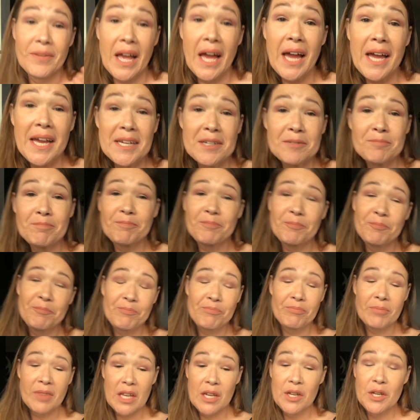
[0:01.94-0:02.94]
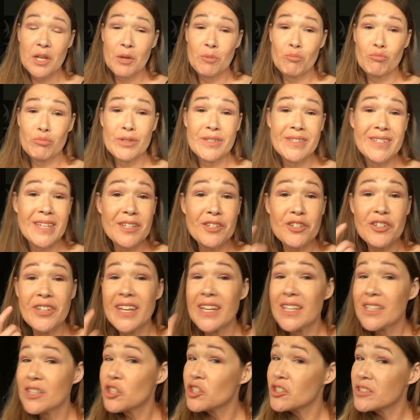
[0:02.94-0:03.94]
Hi, presenter
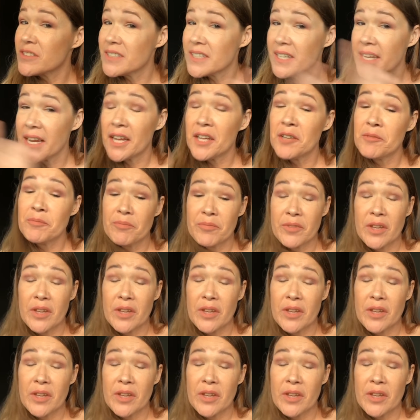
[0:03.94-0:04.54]
kit look today.